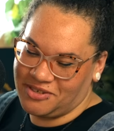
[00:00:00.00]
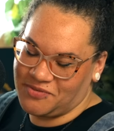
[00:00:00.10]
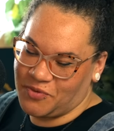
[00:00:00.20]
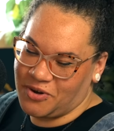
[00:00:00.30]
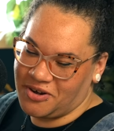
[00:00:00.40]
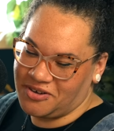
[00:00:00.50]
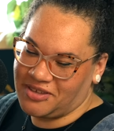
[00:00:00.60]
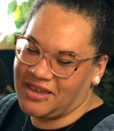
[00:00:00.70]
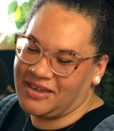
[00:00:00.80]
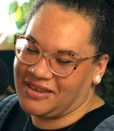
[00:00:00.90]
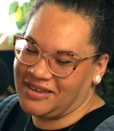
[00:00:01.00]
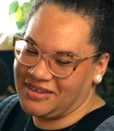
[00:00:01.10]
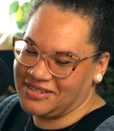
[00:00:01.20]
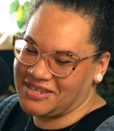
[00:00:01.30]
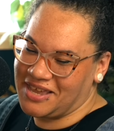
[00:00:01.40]
was for, like,
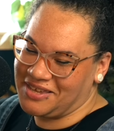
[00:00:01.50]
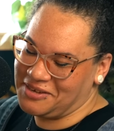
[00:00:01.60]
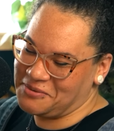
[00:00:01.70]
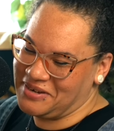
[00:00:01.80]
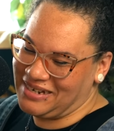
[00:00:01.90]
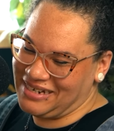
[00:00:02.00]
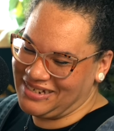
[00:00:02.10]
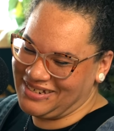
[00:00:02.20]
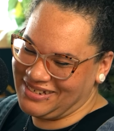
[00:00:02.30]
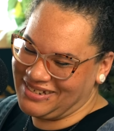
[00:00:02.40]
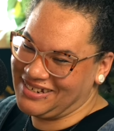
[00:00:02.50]
a psychic reading.